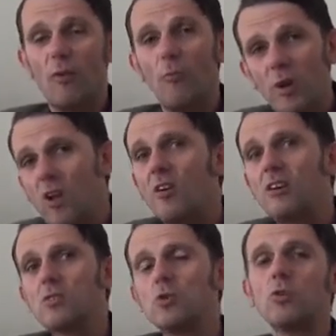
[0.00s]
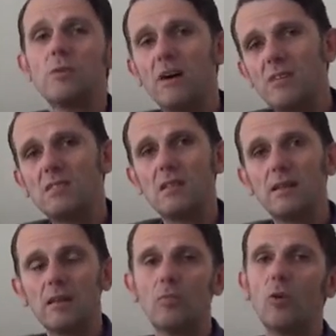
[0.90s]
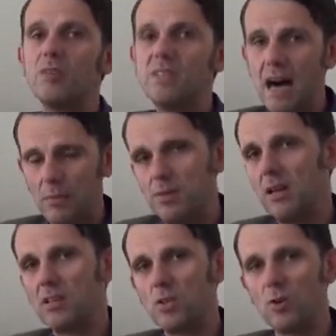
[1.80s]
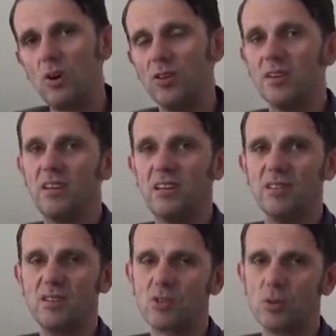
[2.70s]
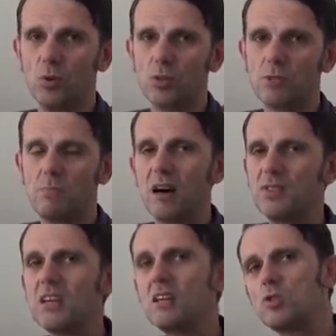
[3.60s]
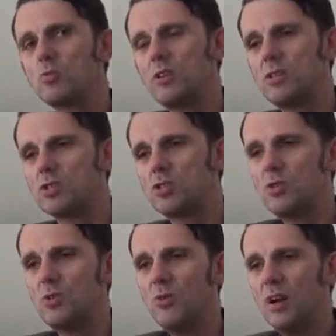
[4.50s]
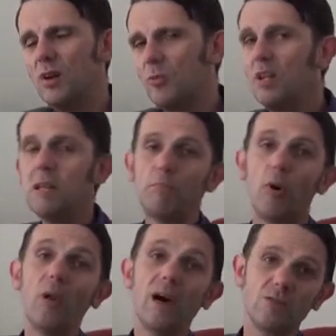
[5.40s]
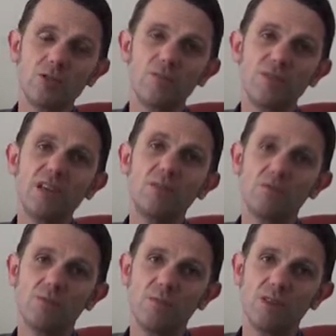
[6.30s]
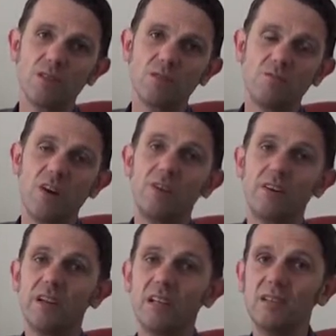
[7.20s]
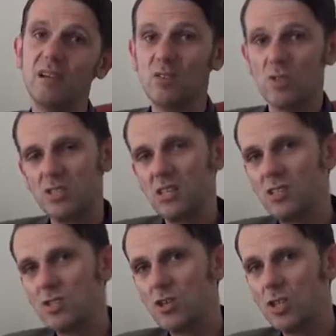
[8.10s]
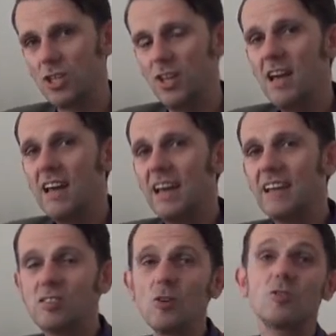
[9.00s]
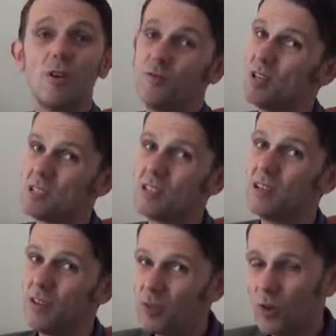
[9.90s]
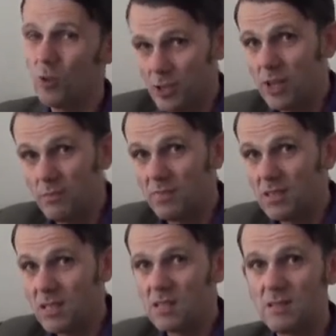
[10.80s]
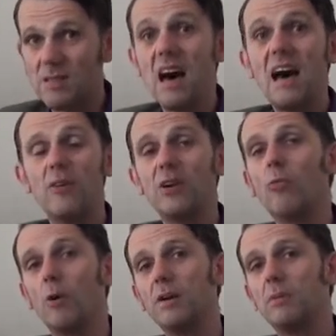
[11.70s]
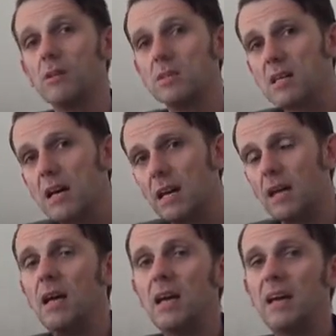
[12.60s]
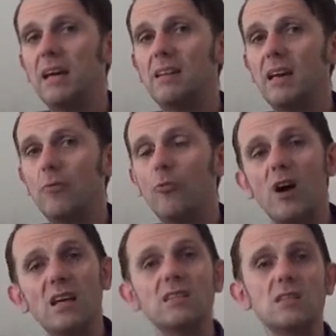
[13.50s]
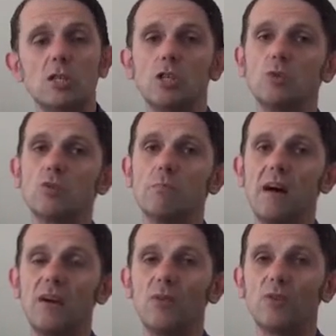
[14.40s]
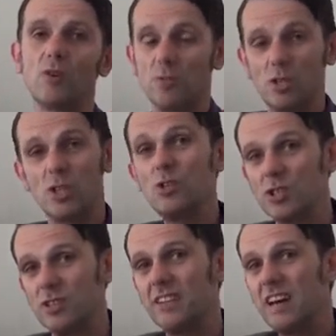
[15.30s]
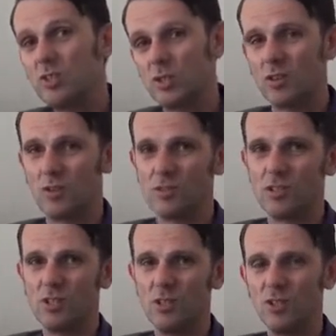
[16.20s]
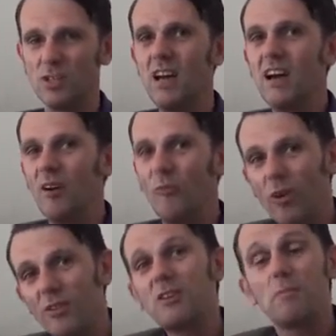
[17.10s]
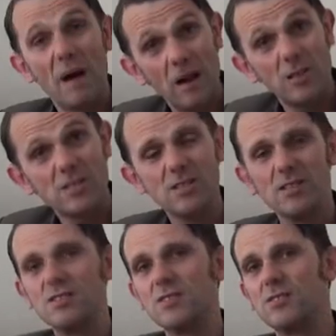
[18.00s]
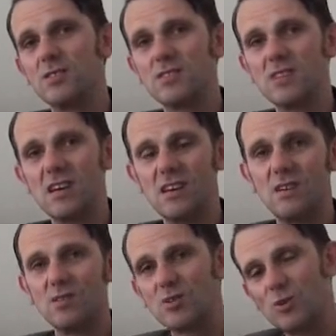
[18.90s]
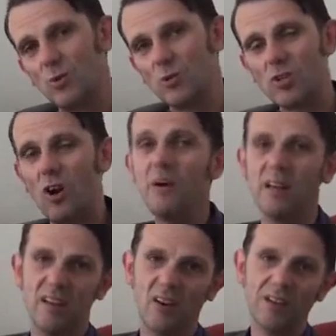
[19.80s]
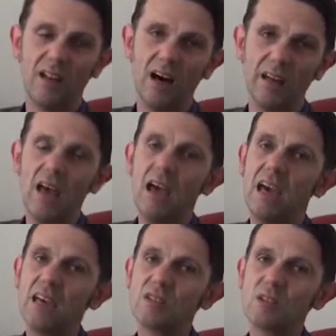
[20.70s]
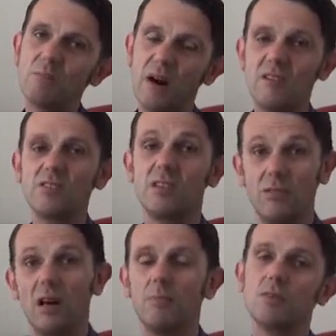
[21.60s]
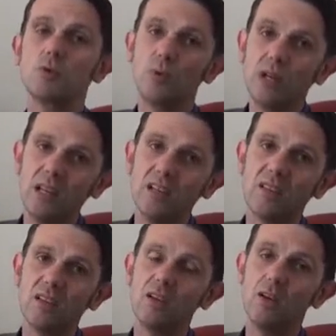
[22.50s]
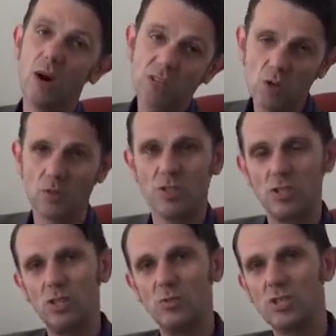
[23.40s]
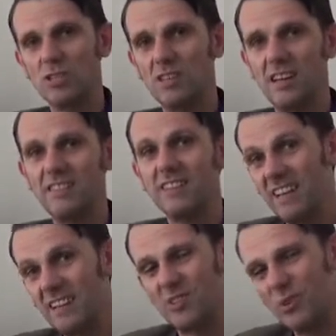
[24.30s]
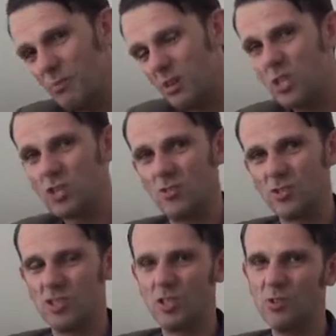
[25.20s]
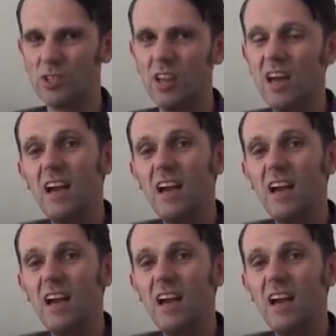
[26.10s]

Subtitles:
We are going to talk about these in a little more depth later on in this course, but I think I just wanted to really pull out some themes from this very, very interesting discussion. It does obviously, and of course, and this is there in what people are saying, it raises issues about the Constitution, the nature of the Constitution. One of the comparisons that has caused comment online is a comparison, if you like, between the US Constitution and the English or the British Constitution.